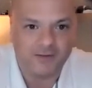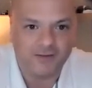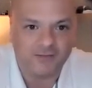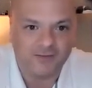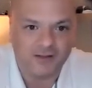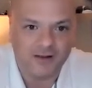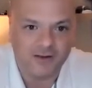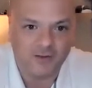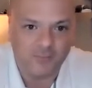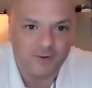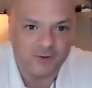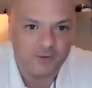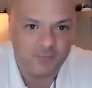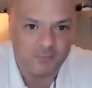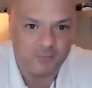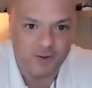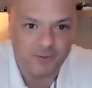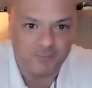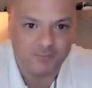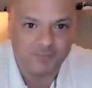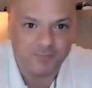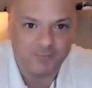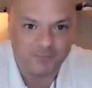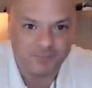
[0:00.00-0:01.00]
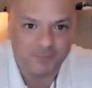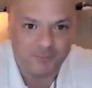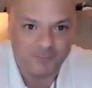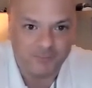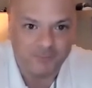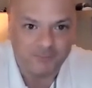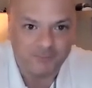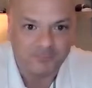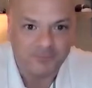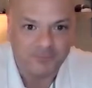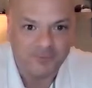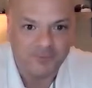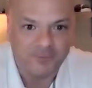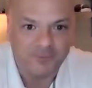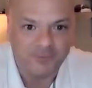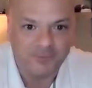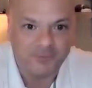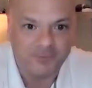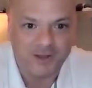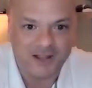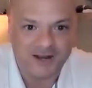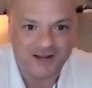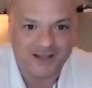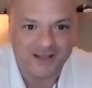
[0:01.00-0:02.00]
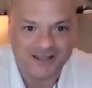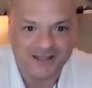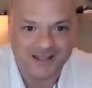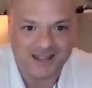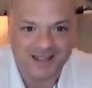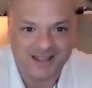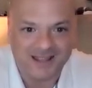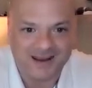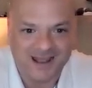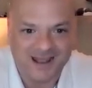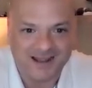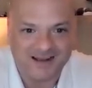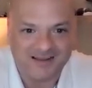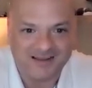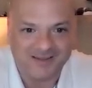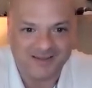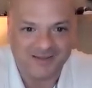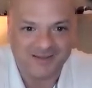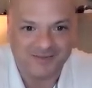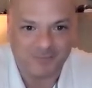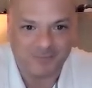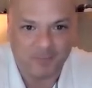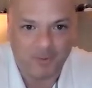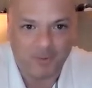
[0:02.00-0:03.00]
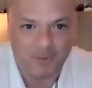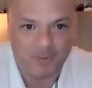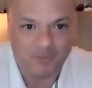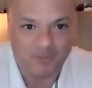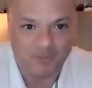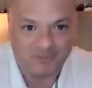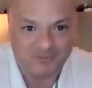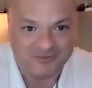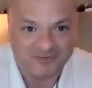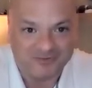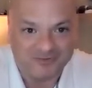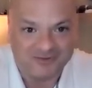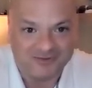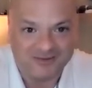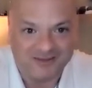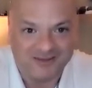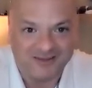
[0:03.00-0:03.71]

Because I know when you book people, you kind of get an idea of the pulse